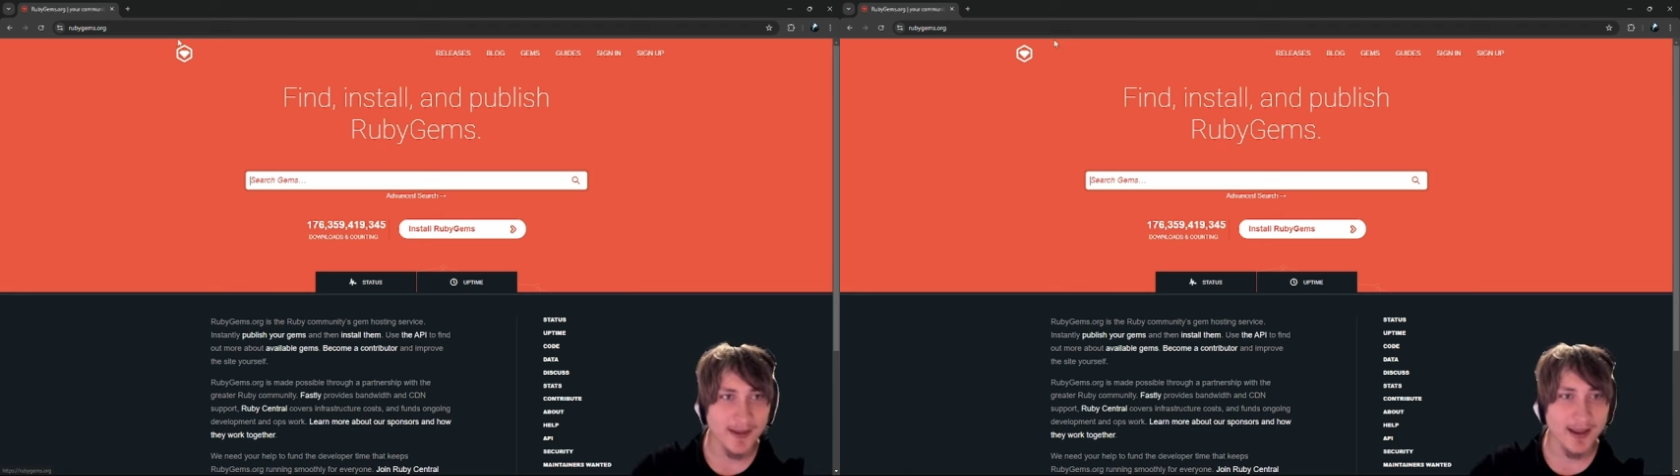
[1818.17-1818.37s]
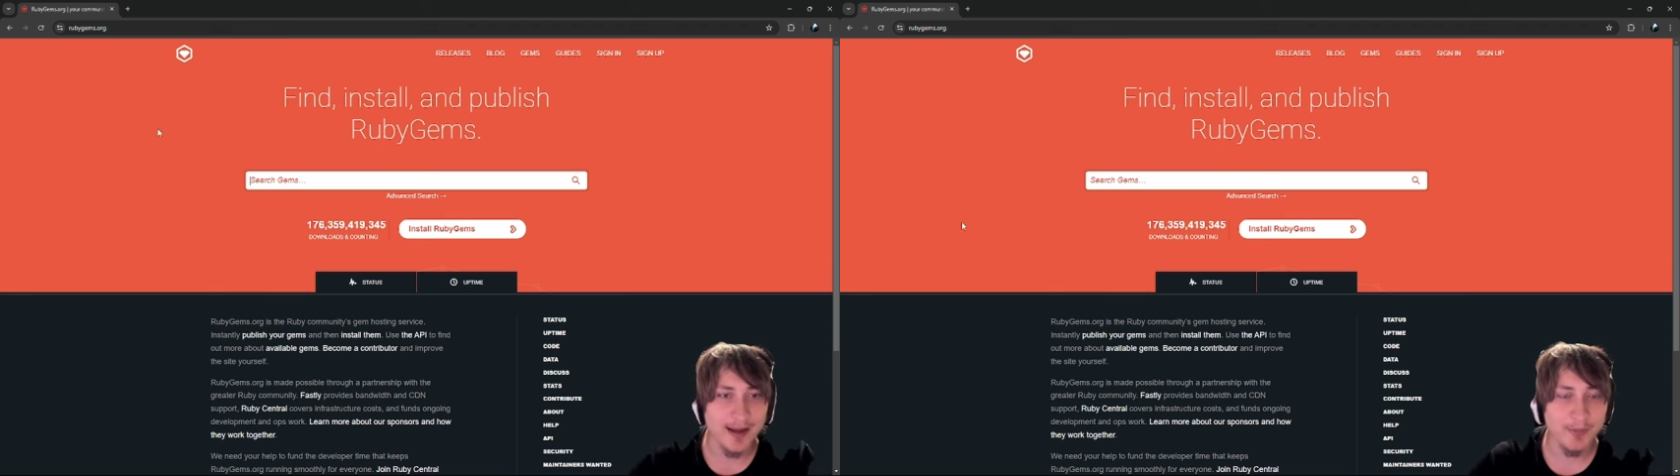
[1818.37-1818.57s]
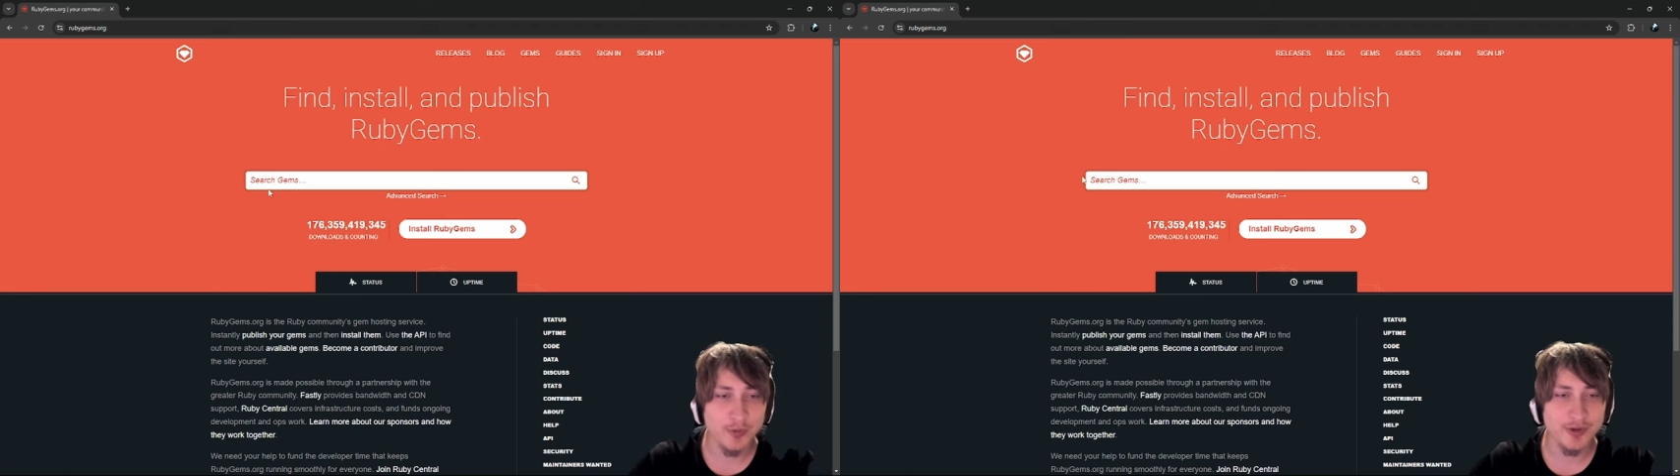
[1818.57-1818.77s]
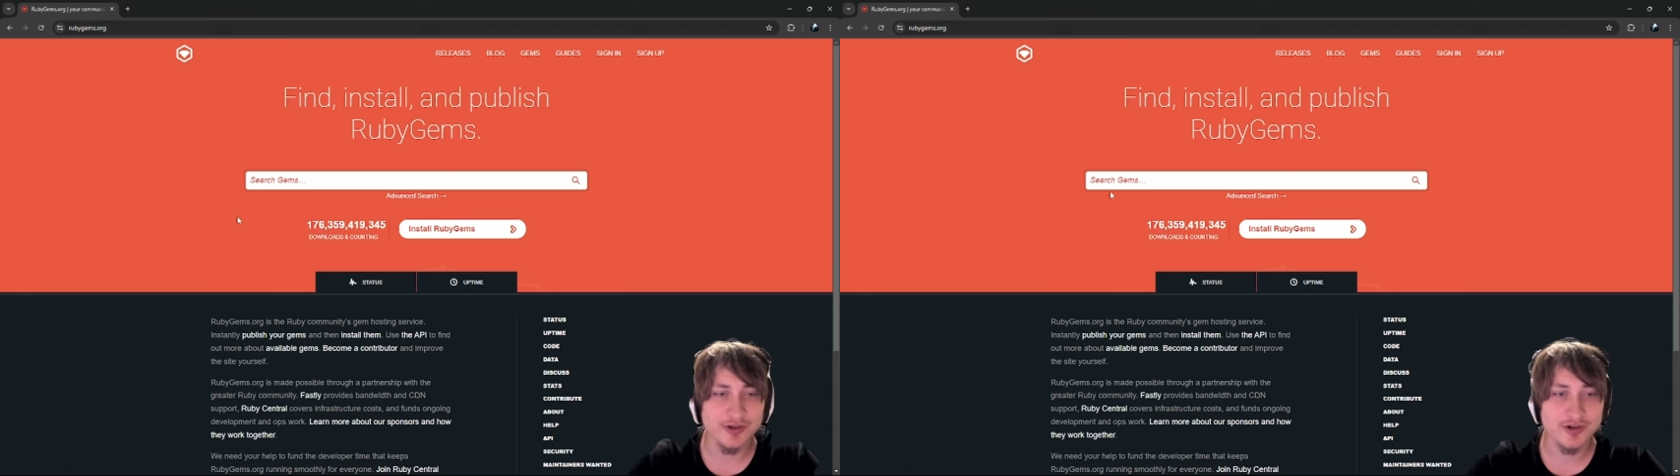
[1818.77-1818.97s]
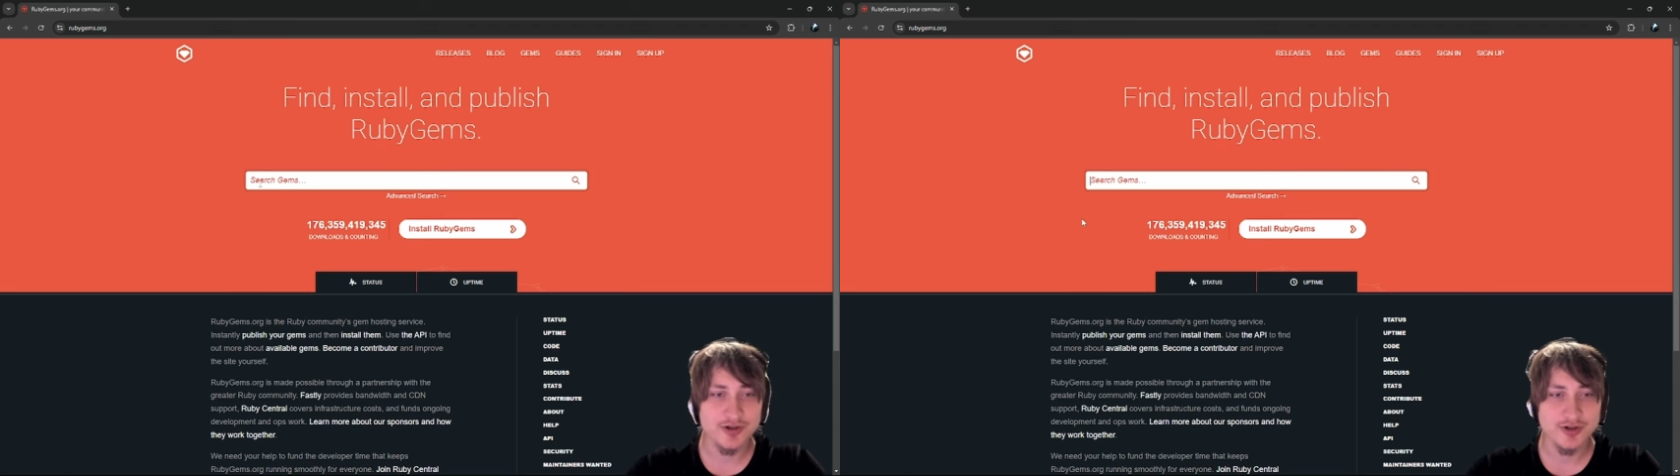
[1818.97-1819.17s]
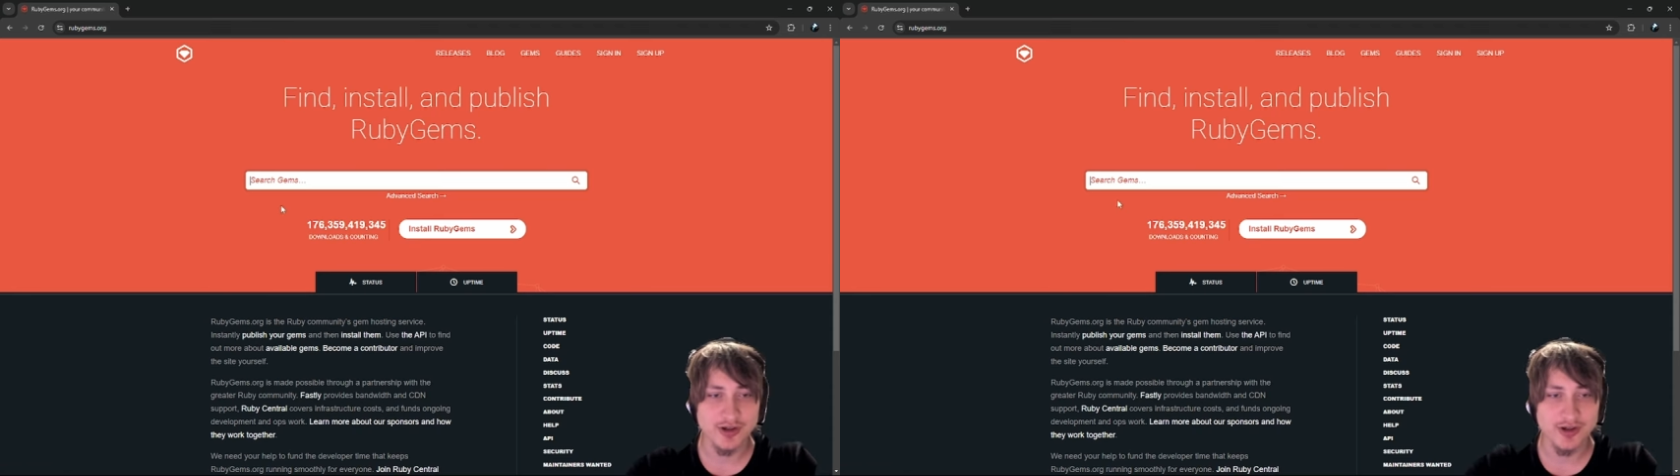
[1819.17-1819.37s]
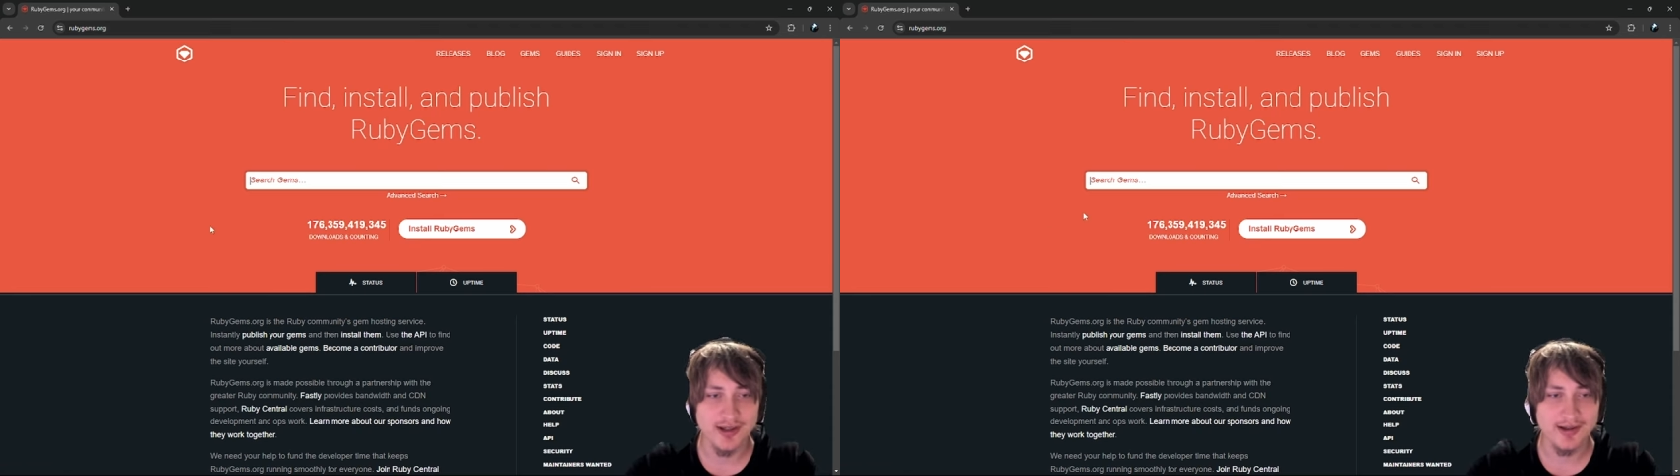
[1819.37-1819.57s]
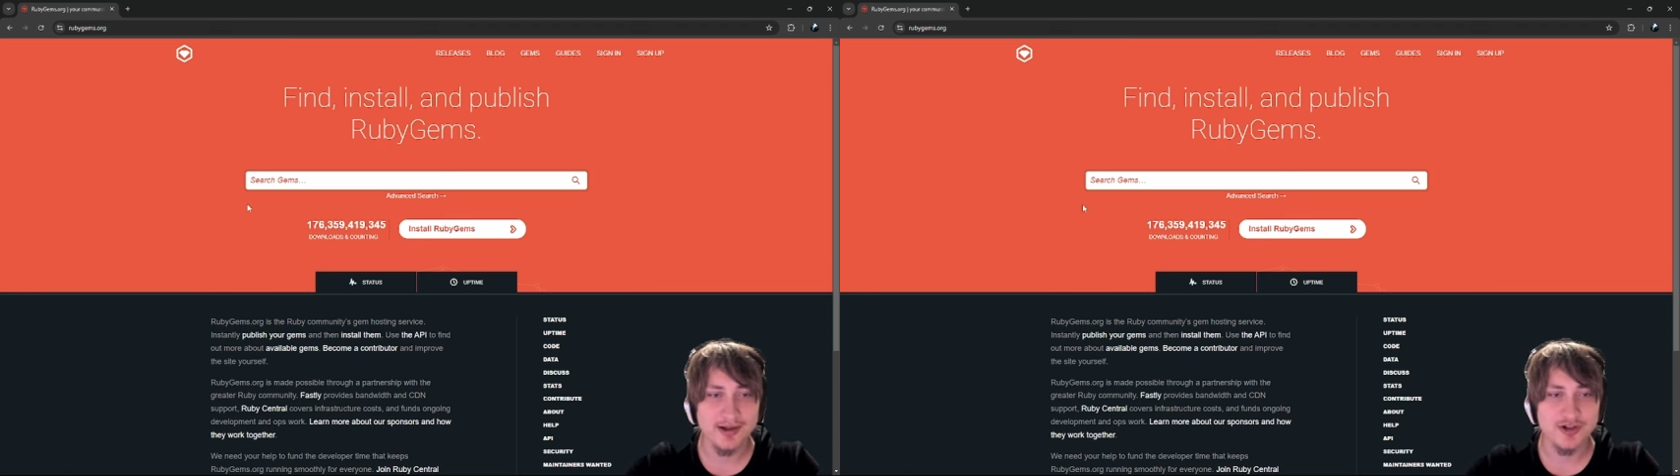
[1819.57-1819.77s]
How about we search
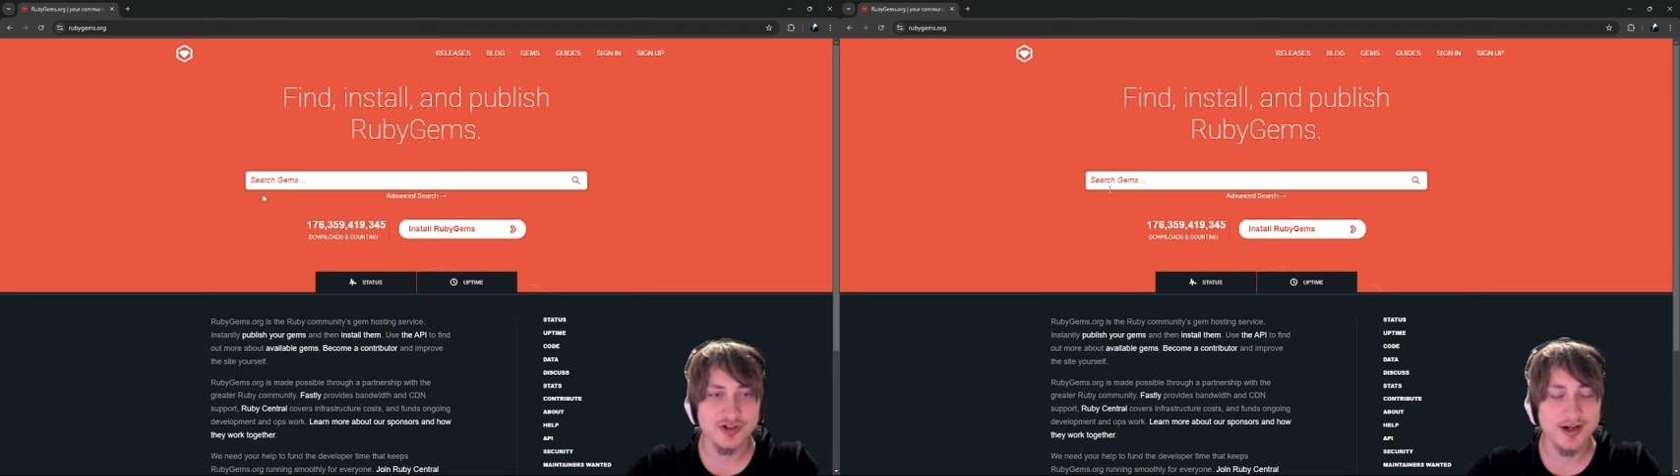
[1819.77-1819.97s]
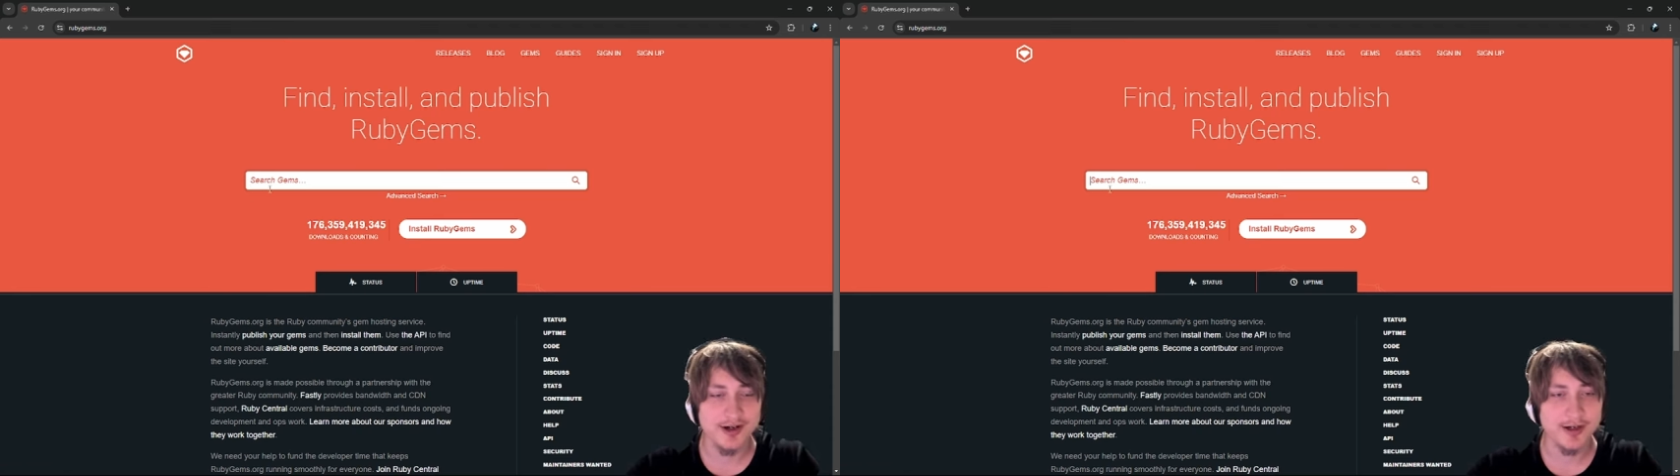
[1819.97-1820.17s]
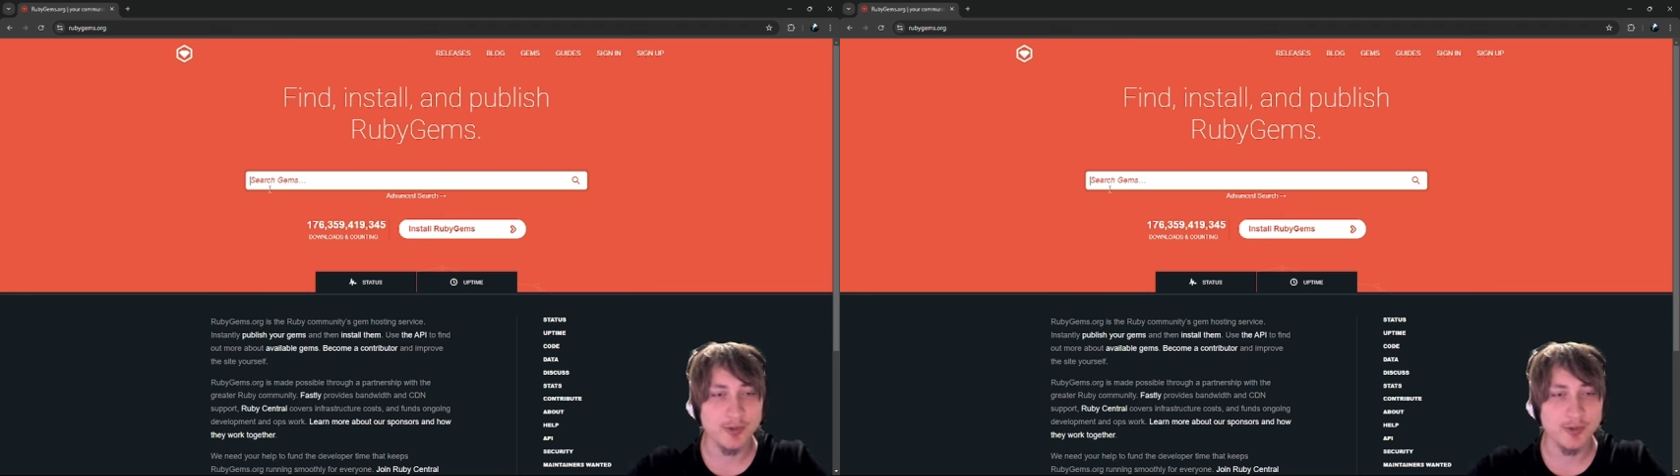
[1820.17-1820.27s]
in a generic